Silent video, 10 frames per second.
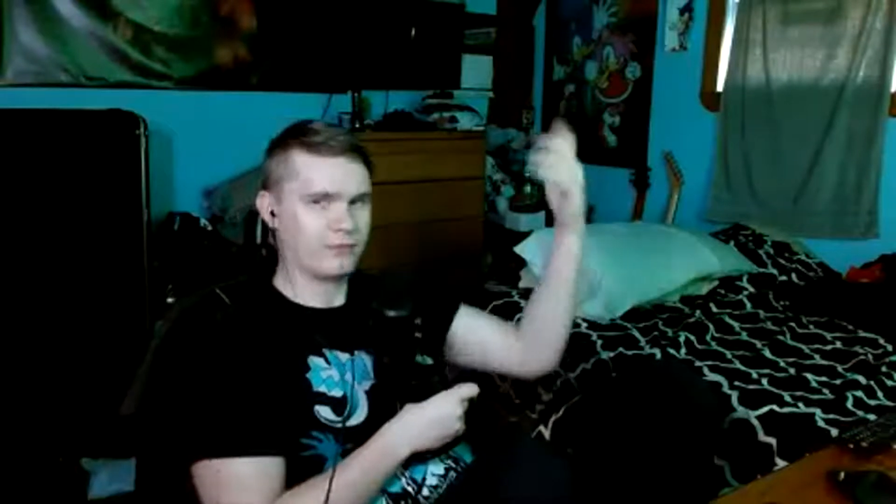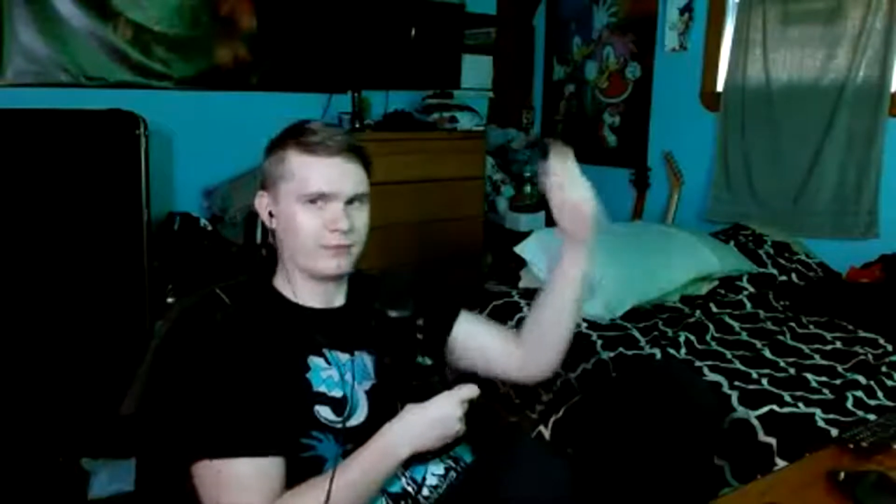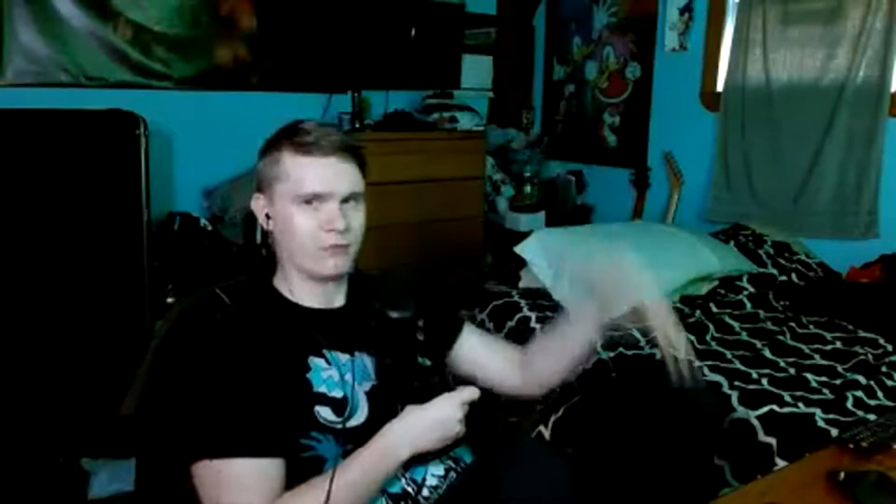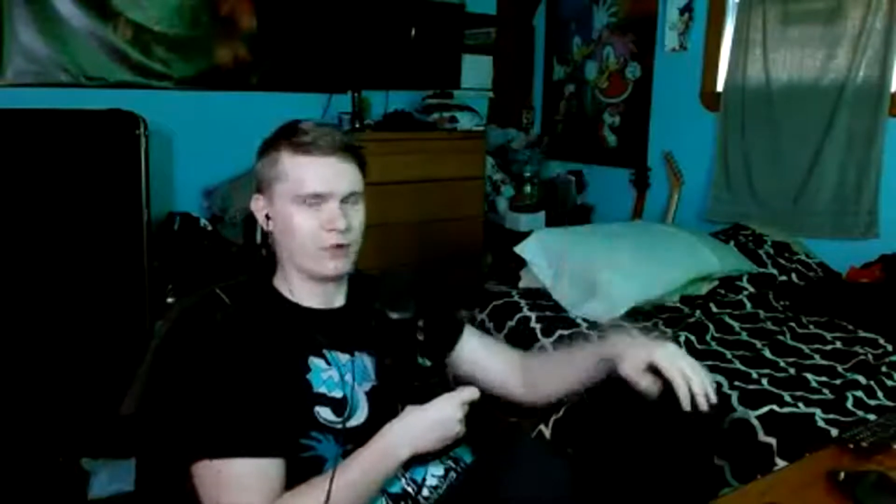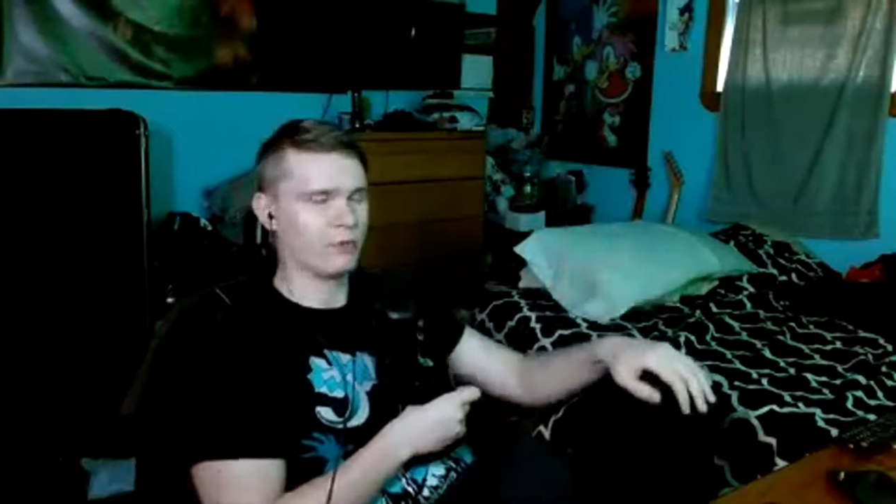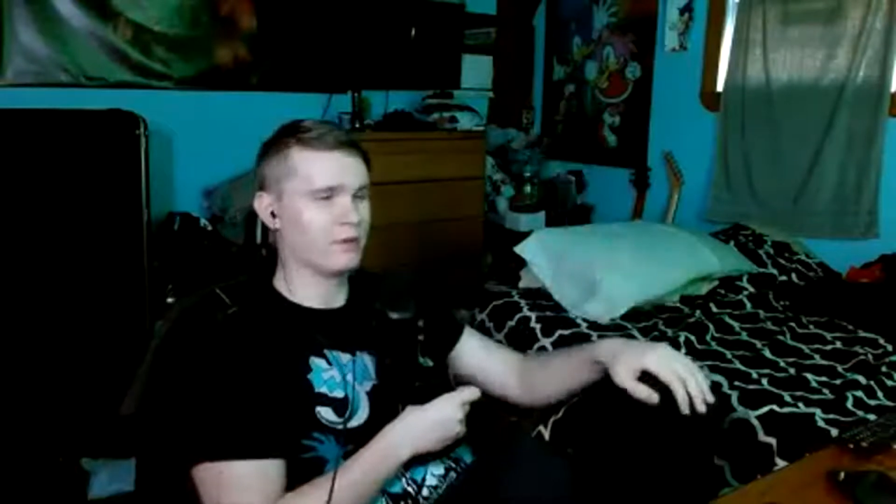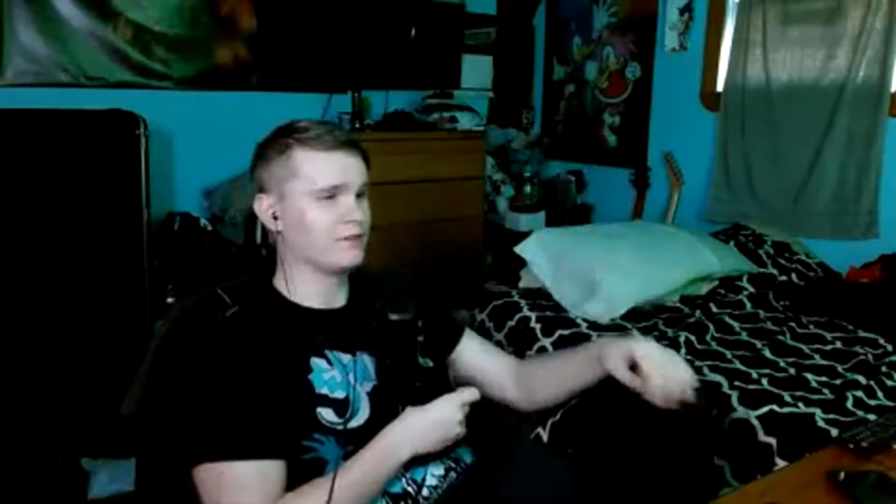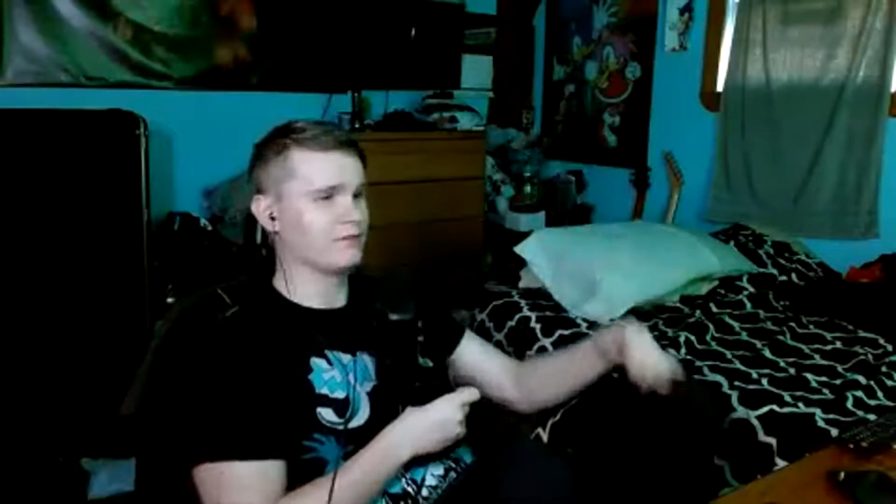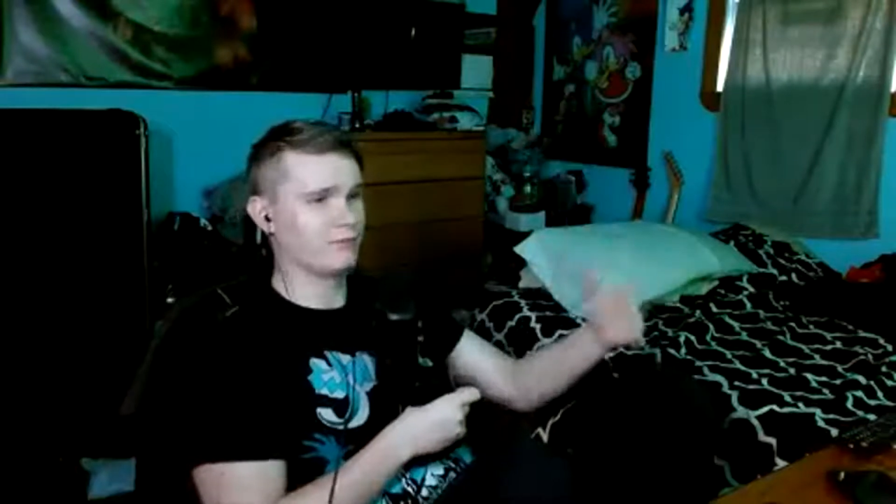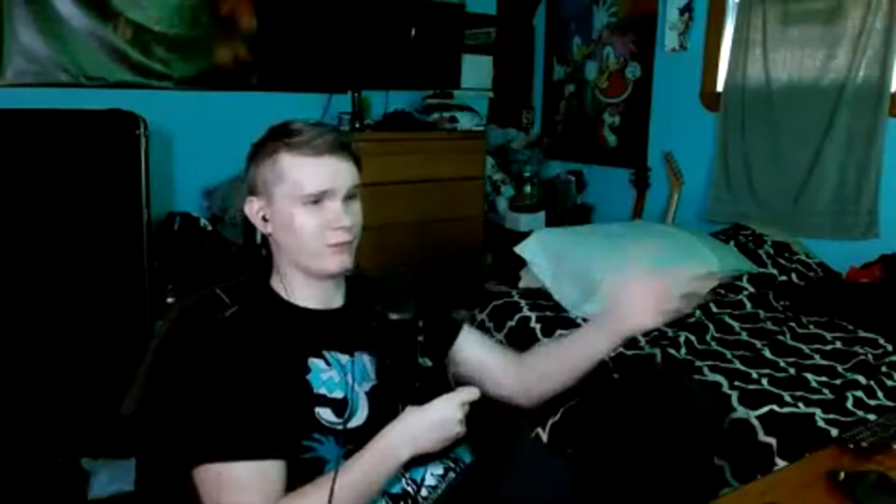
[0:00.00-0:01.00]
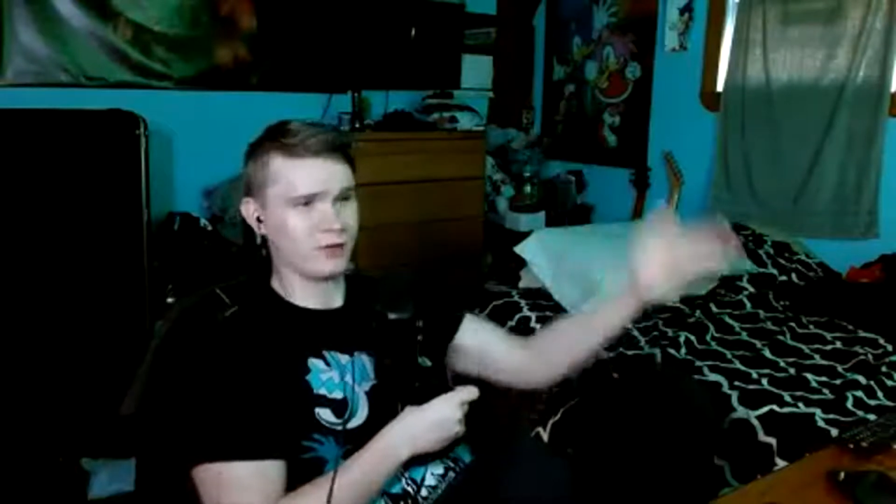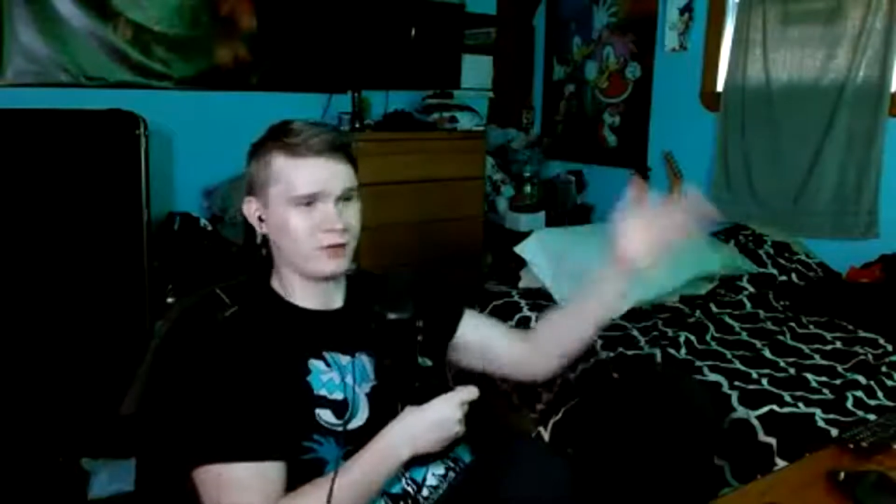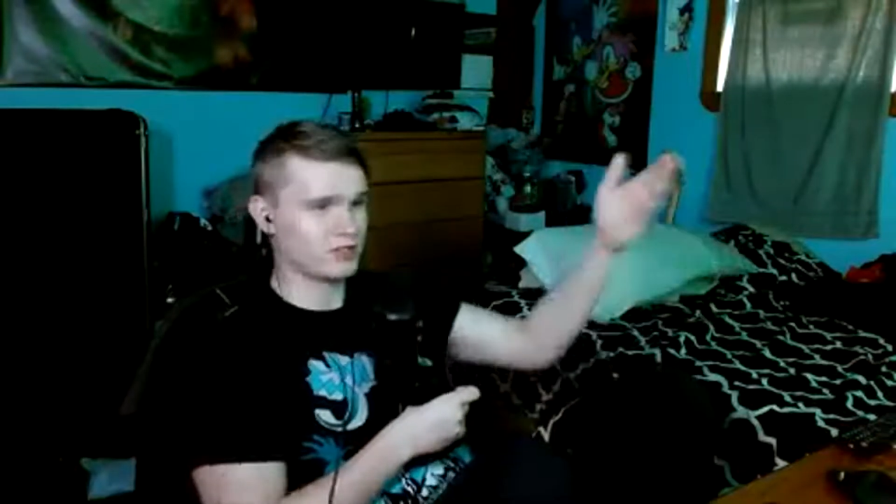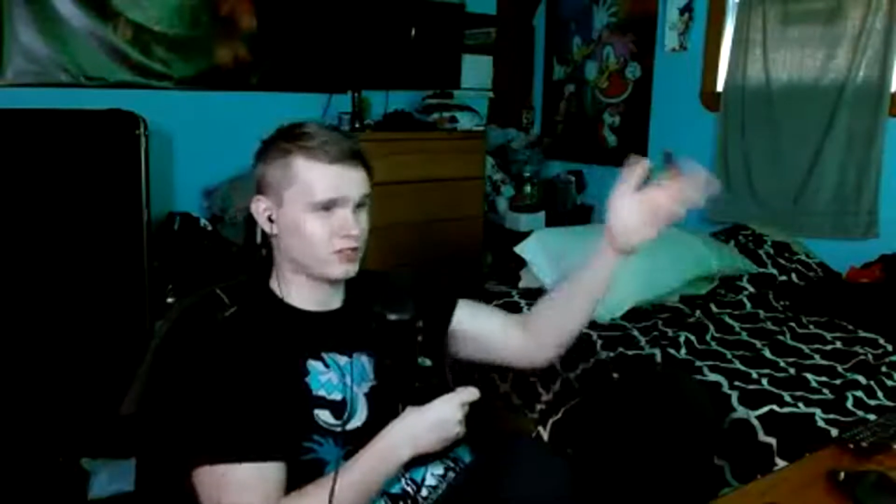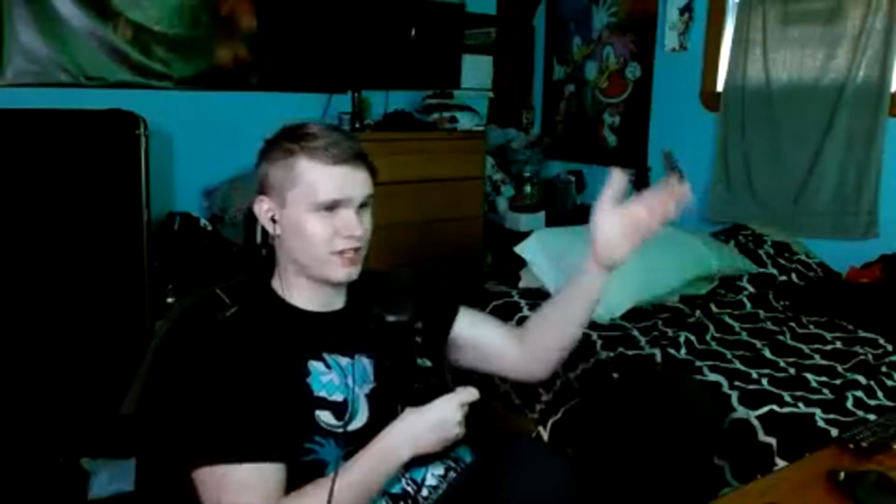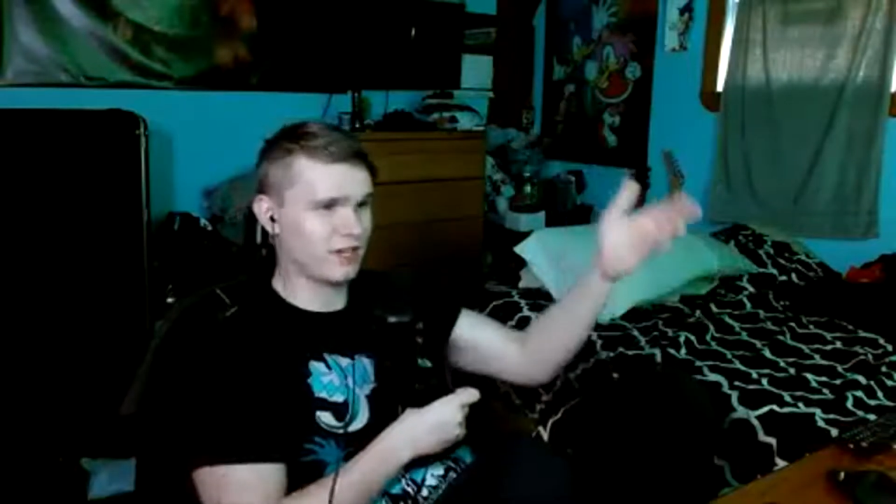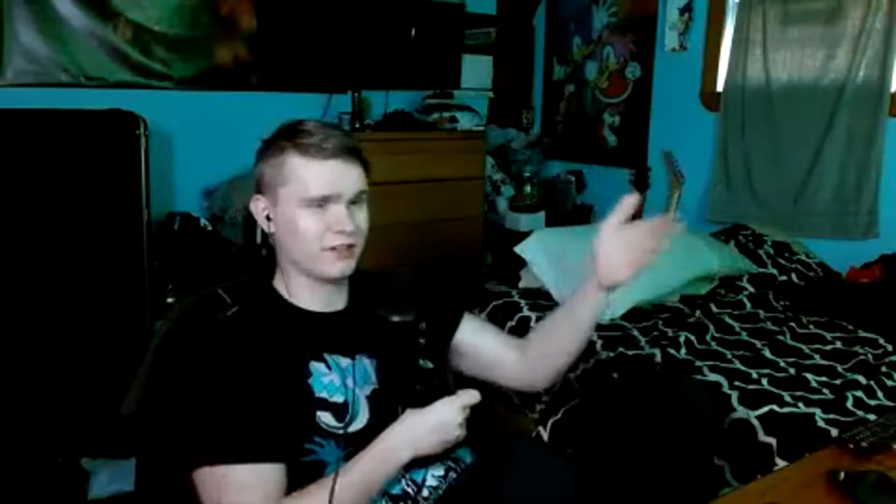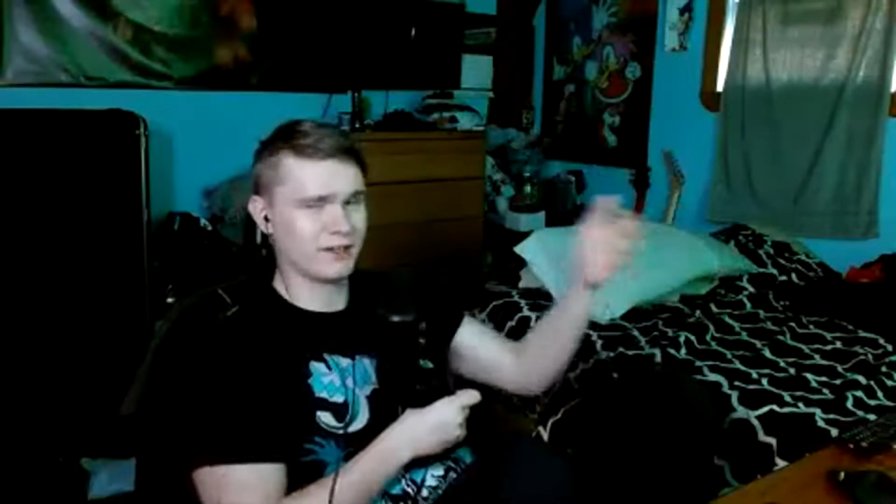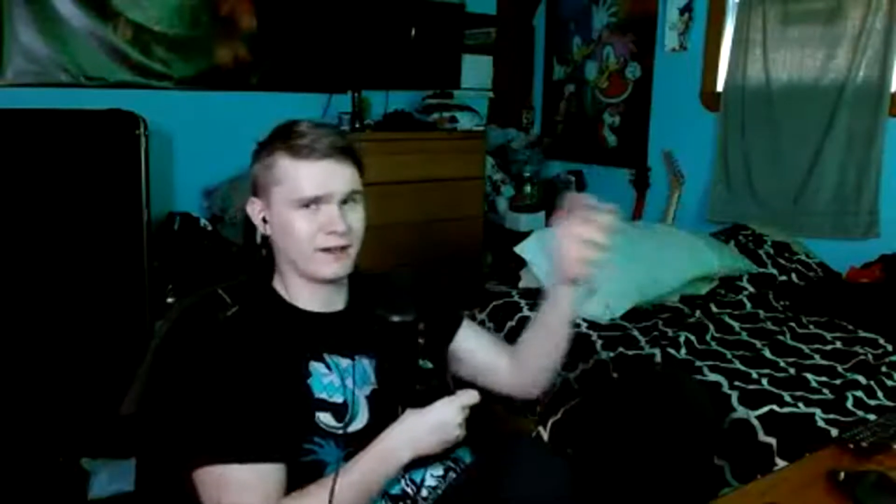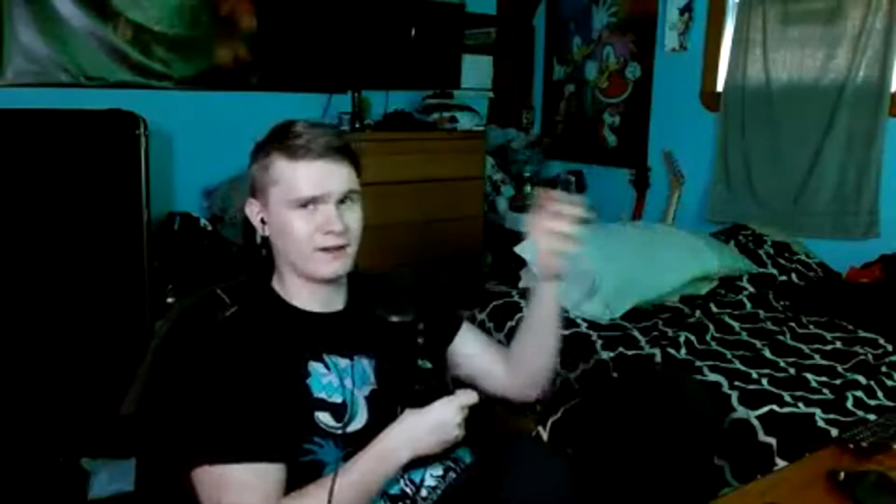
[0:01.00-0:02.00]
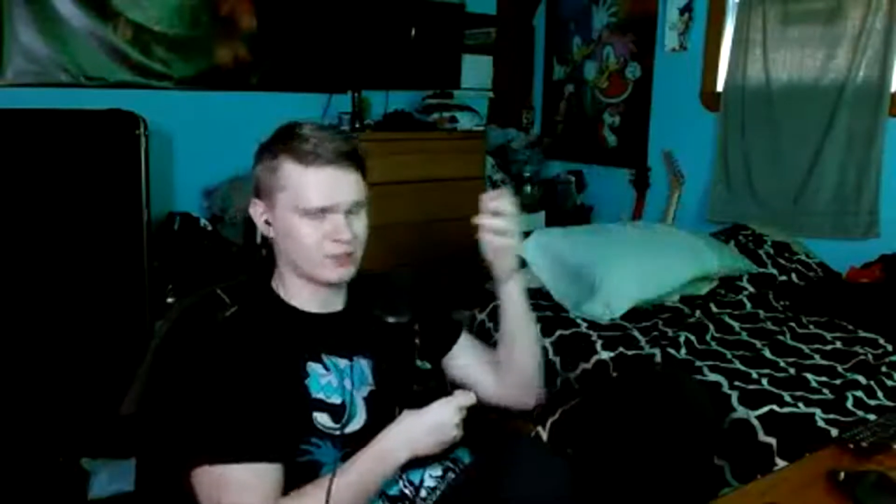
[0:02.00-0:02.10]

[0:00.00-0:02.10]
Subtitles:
Roman pretty much is killing it.